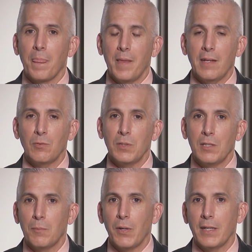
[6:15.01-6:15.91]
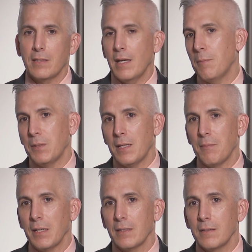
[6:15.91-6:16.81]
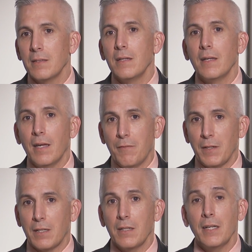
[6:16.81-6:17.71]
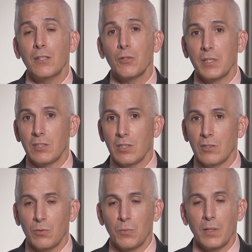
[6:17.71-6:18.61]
that's when you break the epidemic. If it increases,